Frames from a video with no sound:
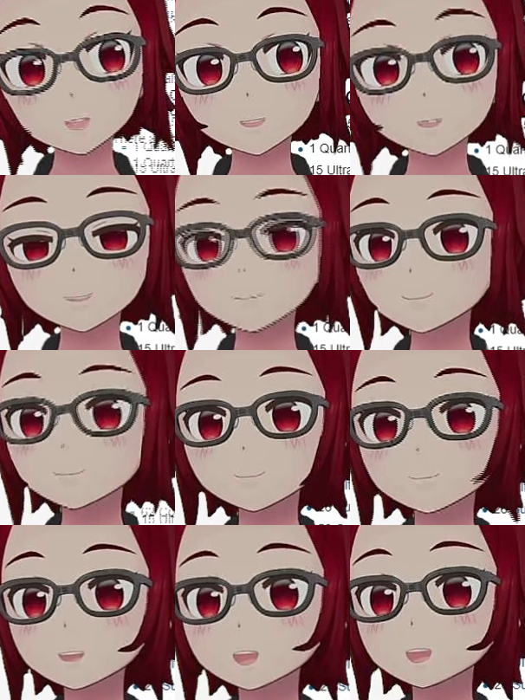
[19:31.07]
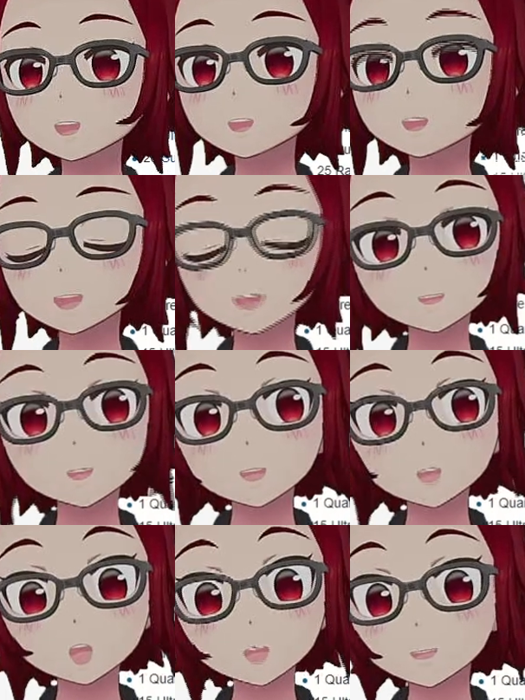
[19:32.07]
And they
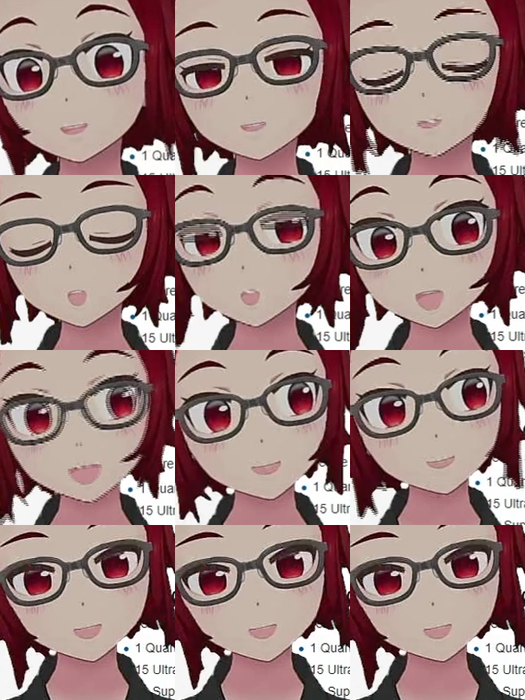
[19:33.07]
come, the last I